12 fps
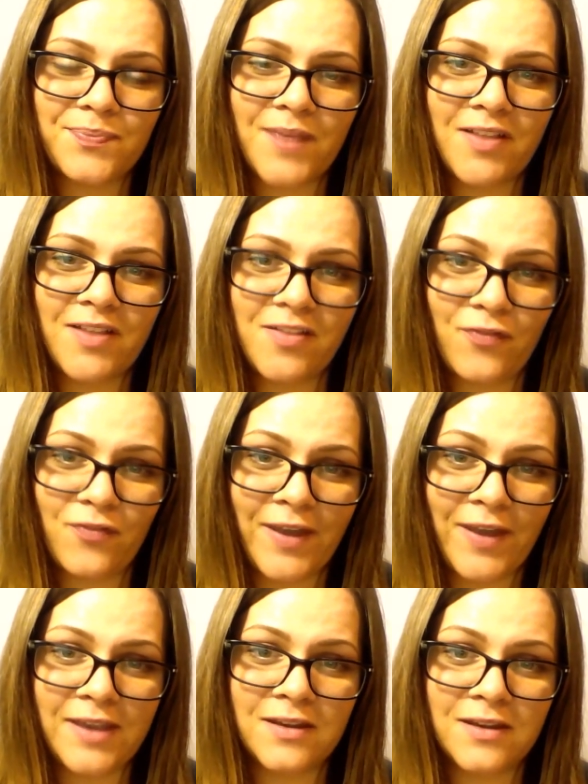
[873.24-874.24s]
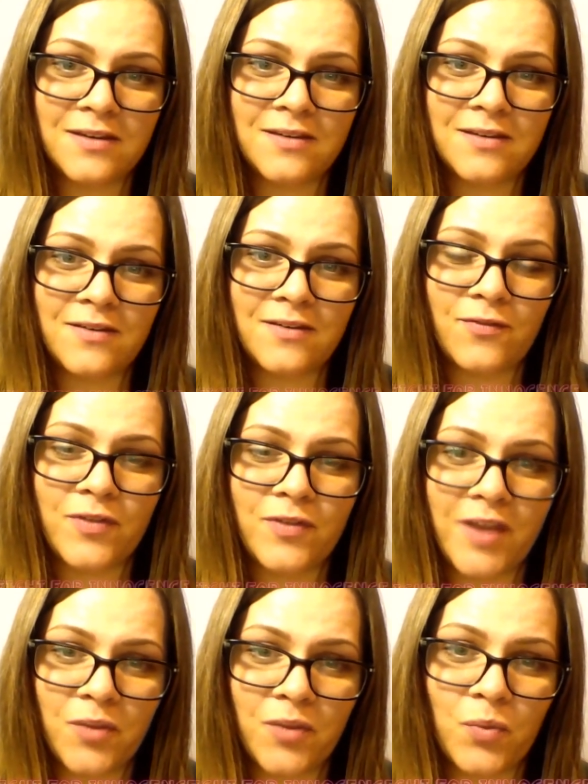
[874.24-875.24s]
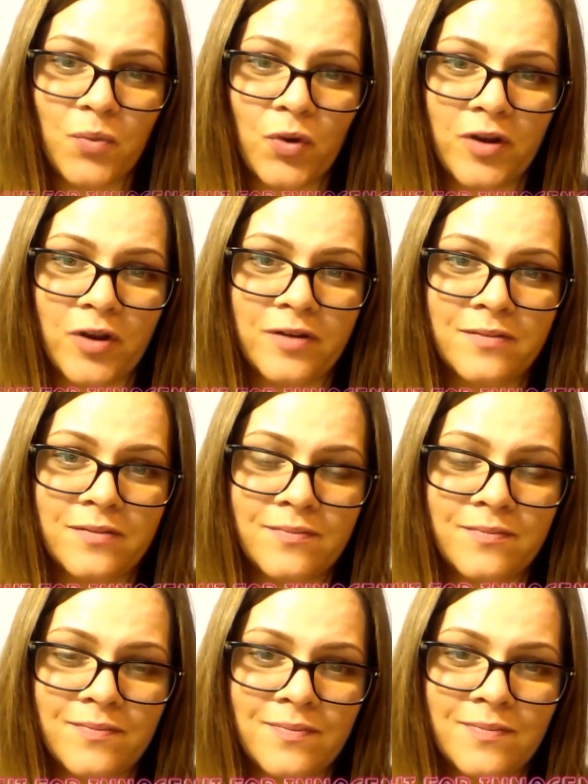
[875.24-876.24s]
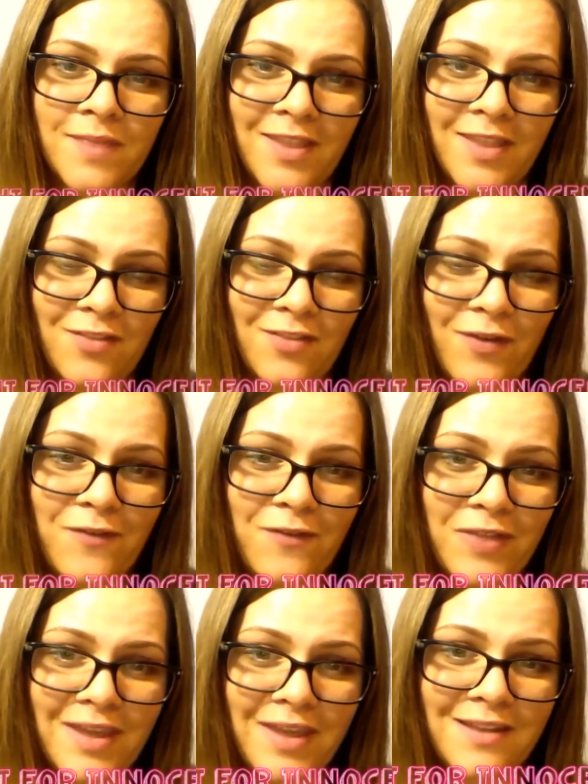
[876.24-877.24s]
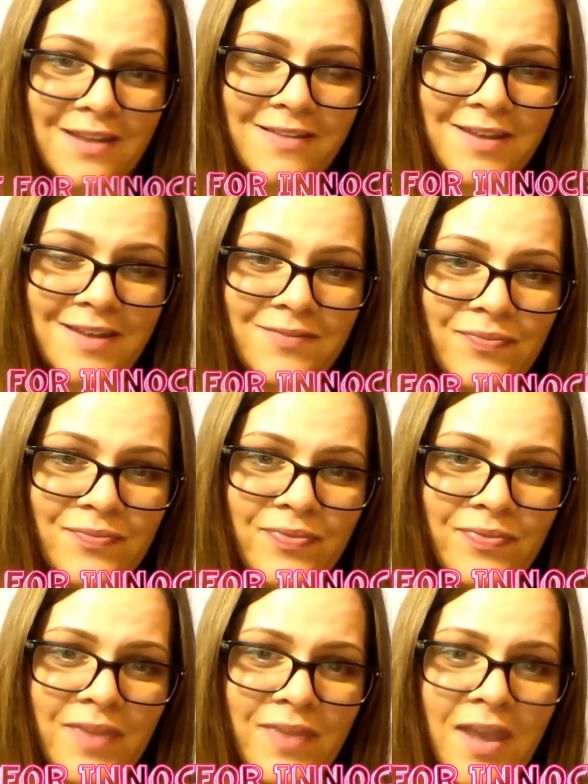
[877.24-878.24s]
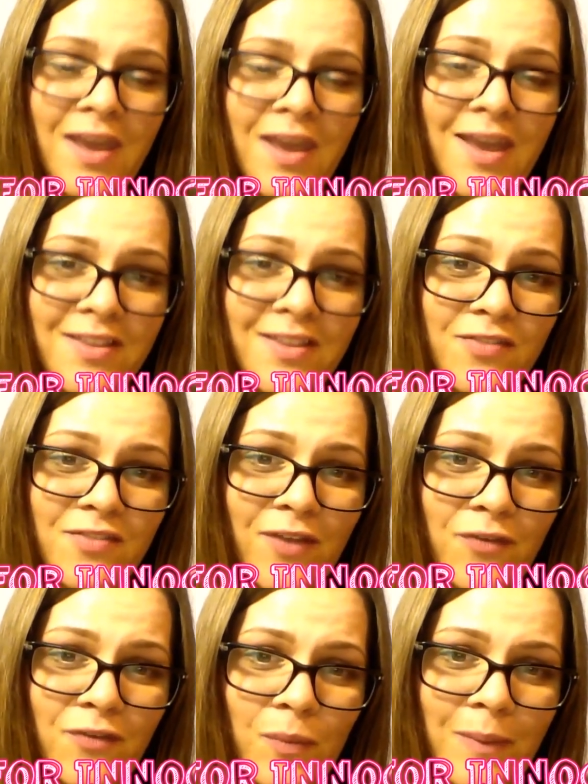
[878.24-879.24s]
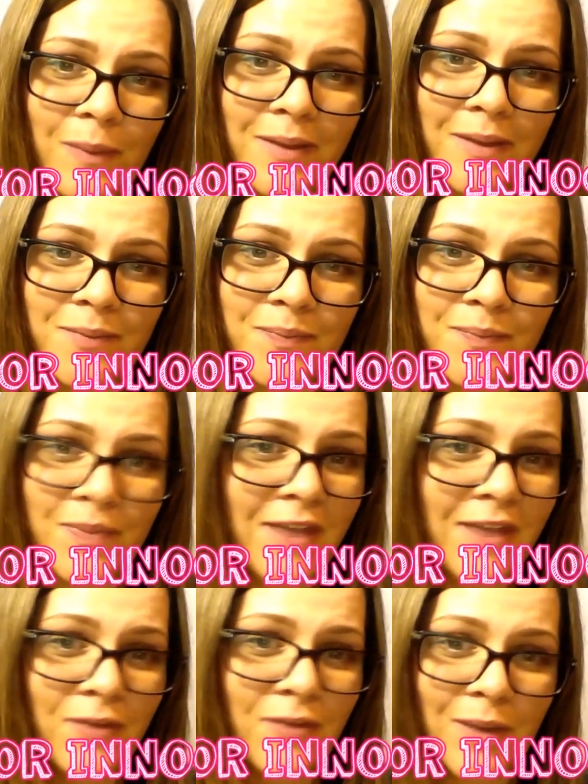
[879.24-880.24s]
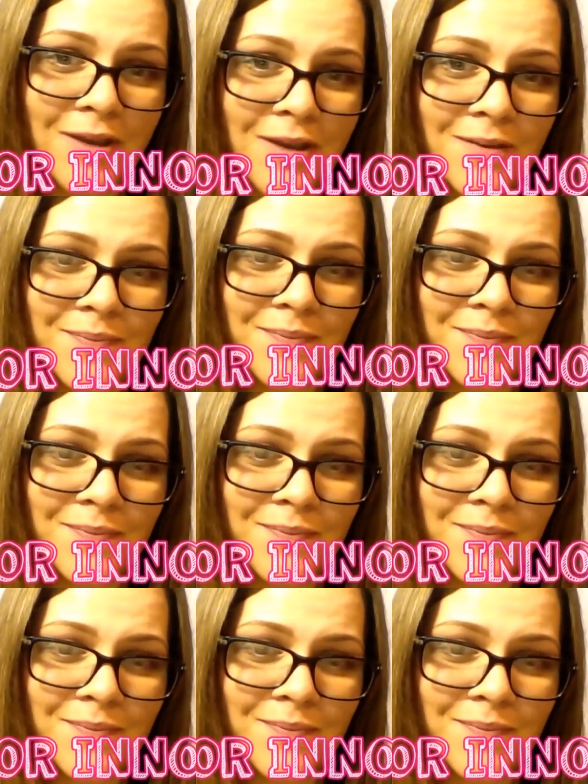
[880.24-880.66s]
Let's fight for the unborn. Let's fight for the innocent. And let's fight for women everywhere.